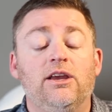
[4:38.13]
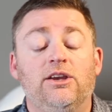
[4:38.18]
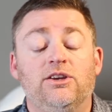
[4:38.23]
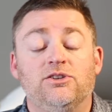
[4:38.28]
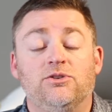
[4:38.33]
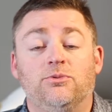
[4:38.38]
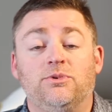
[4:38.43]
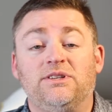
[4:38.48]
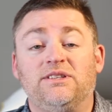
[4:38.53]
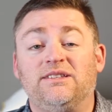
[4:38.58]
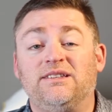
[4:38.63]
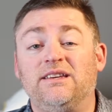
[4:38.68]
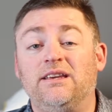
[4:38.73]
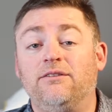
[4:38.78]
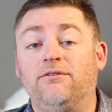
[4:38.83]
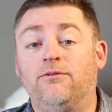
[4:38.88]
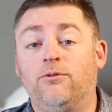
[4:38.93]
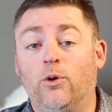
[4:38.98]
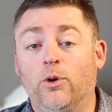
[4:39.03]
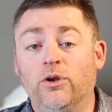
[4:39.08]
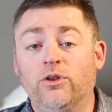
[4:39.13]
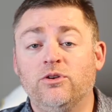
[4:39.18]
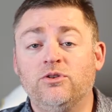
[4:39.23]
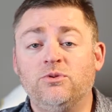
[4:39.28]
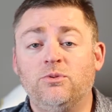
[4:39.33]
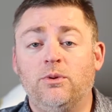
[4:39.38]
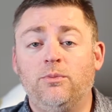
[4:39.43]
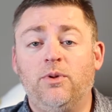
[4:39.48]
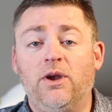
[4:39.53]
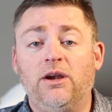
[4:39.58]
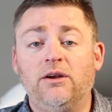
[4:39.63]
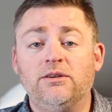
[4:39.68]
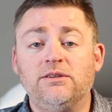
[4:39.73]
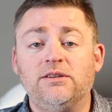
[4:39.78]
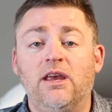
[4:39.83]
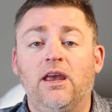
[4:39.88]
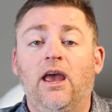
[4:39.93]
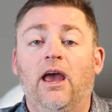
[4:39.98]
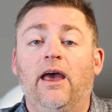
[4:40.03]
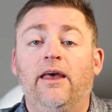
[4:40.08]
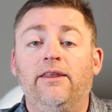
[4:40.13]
Here's a receipt for those repairs.